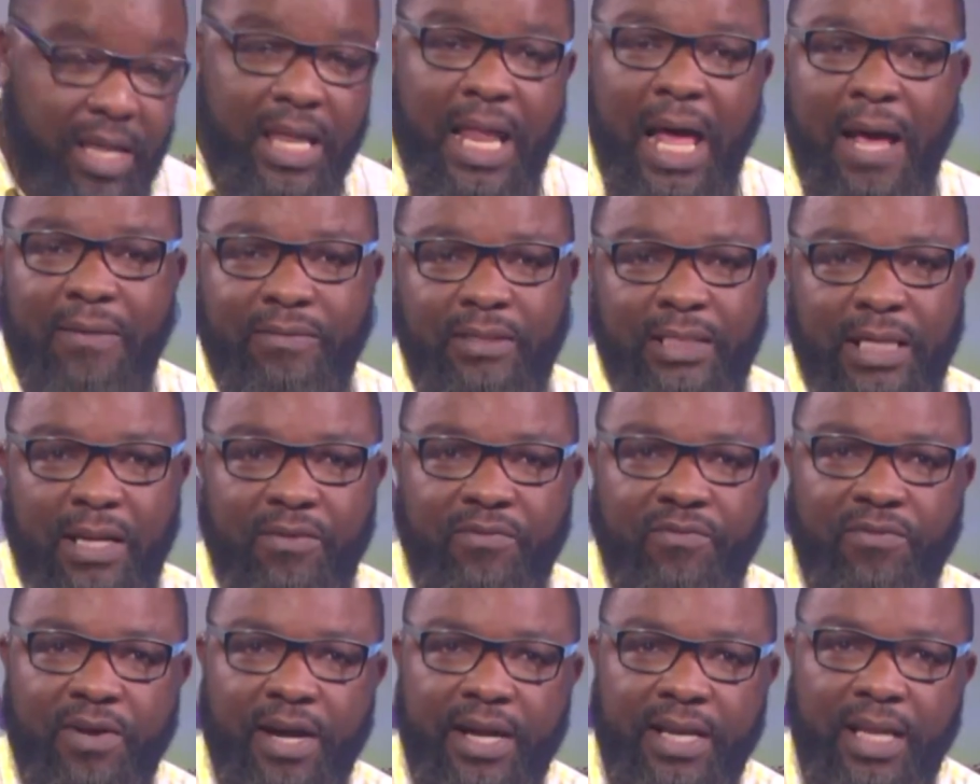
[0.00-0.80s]
Lifestyle
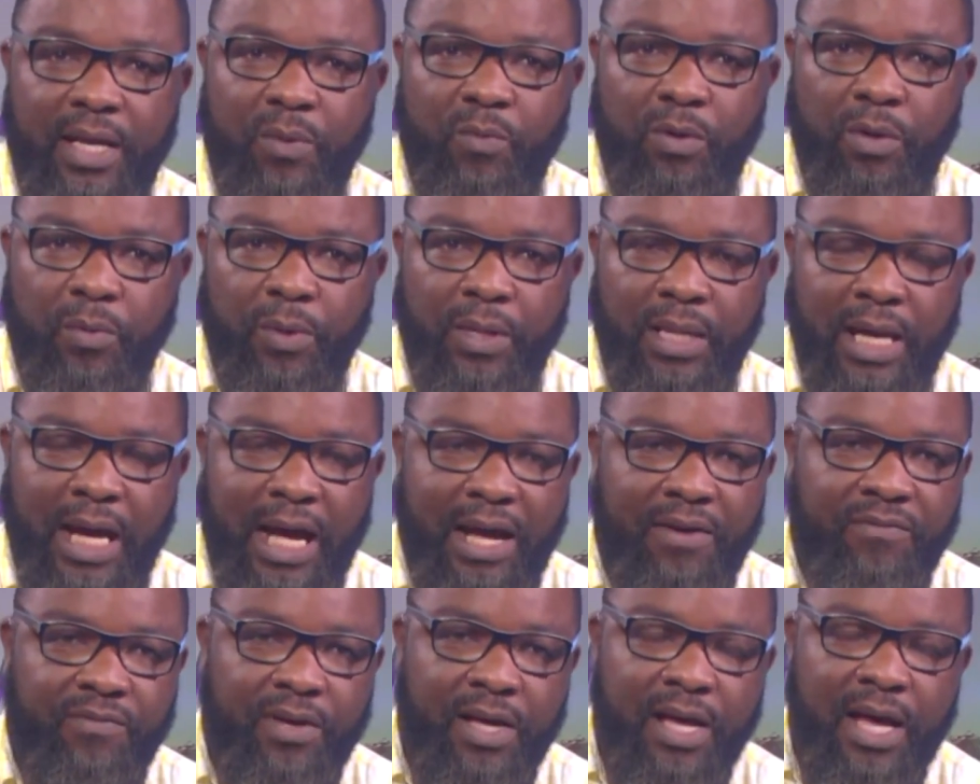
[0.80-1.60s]
Friday, we will
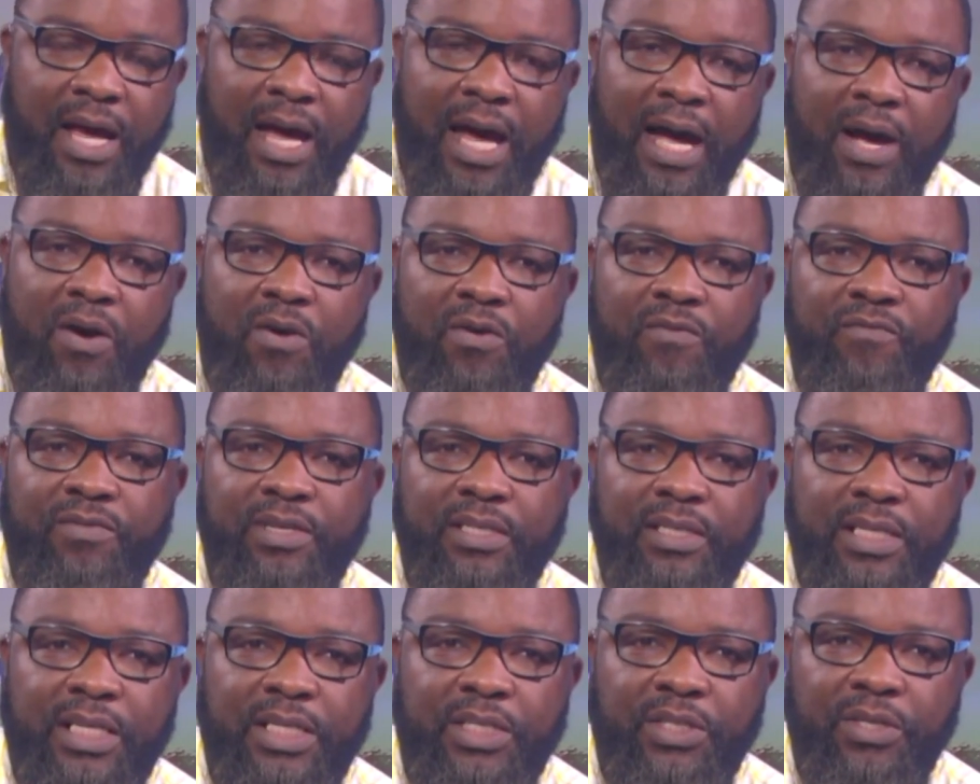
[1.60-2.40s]
have a
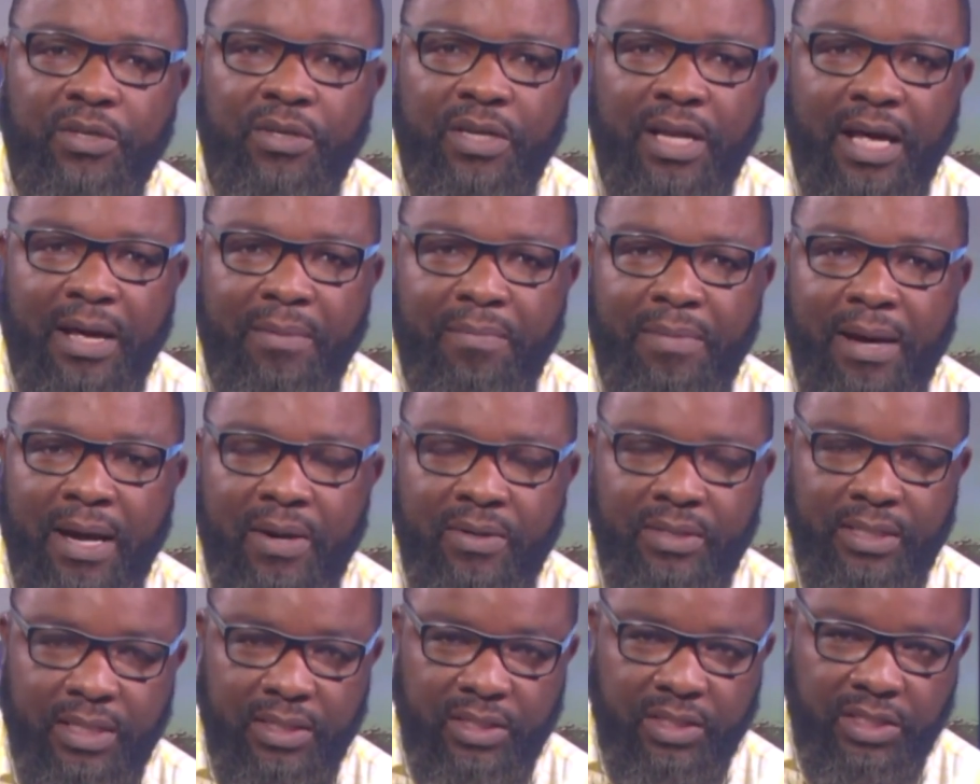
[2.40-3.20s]
conversation
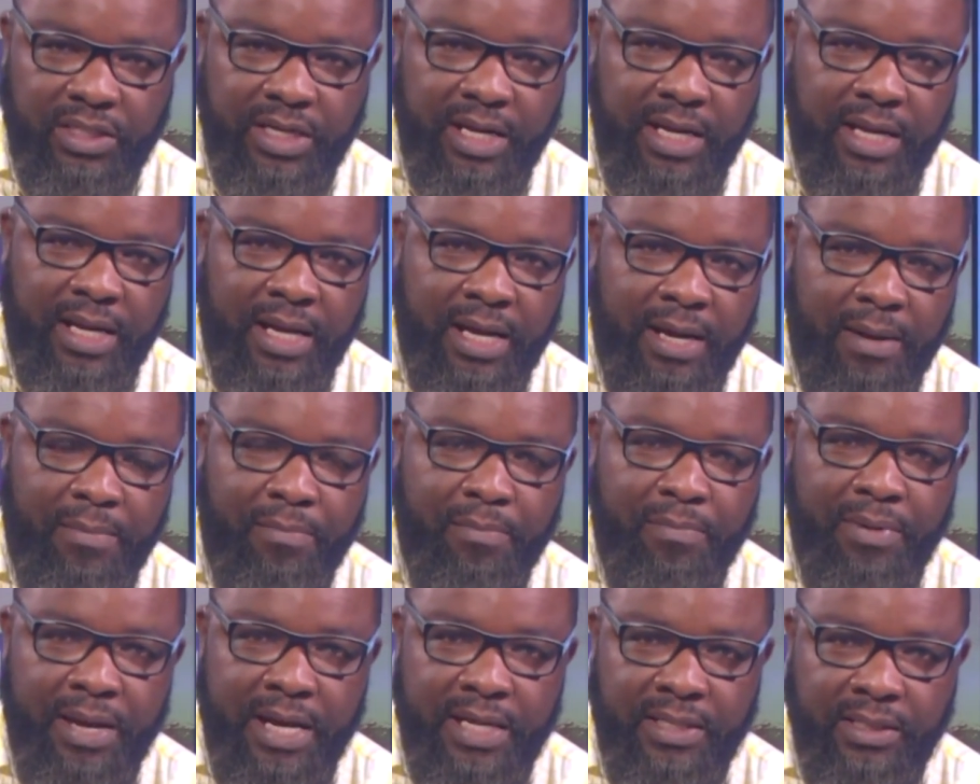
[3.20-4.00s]
about
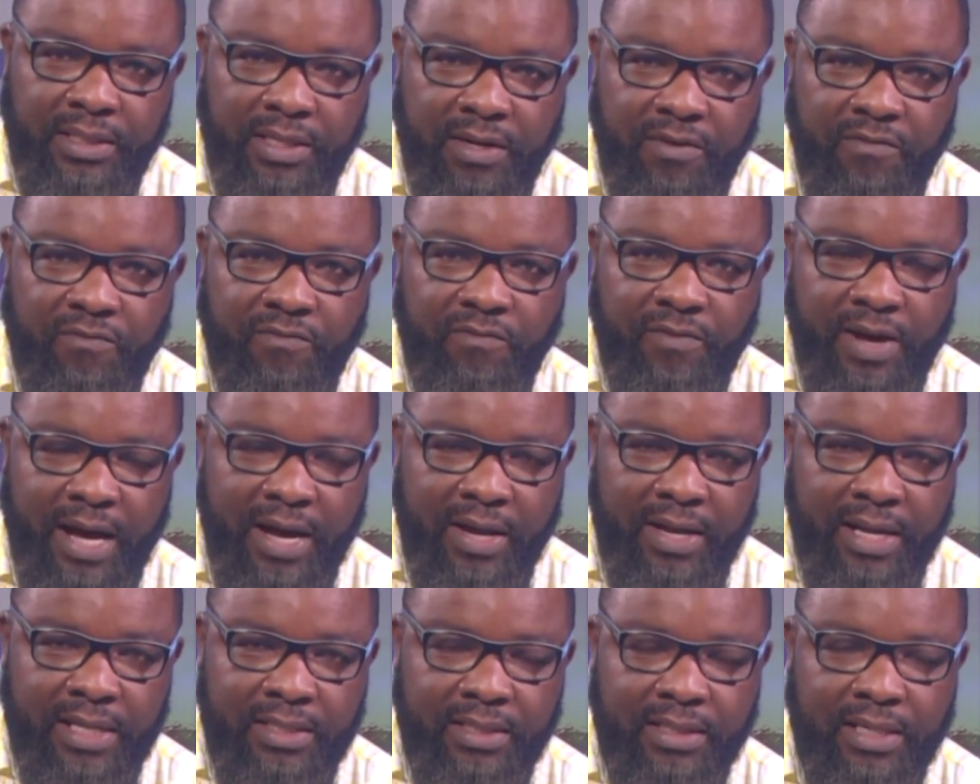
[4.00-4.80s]
gender-based
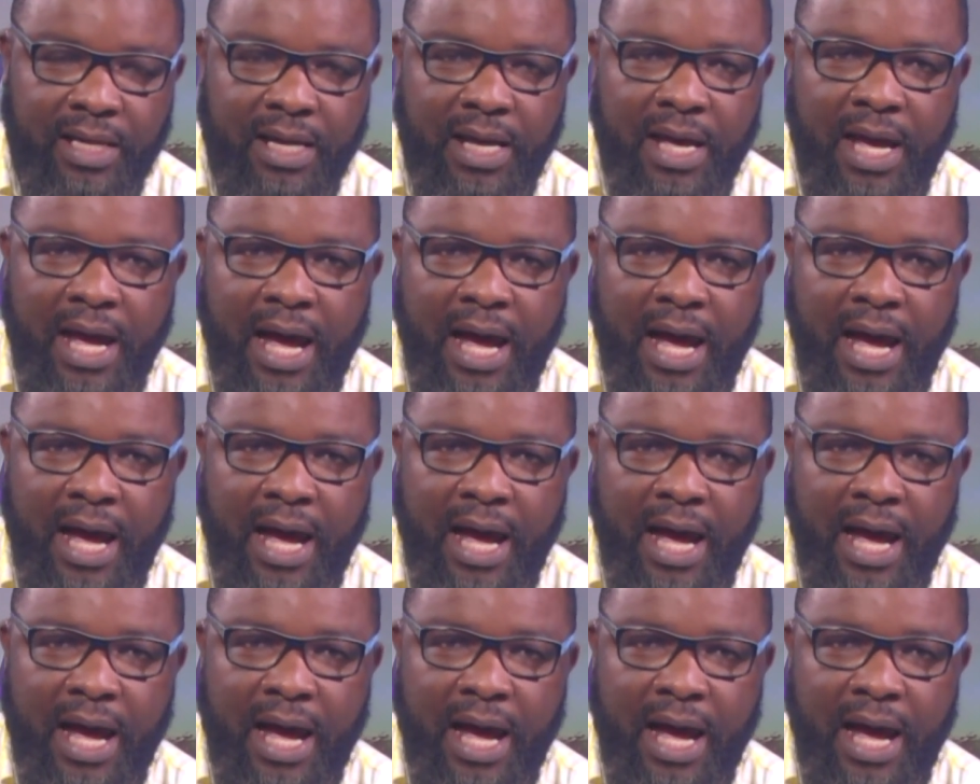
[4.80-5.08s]
violence.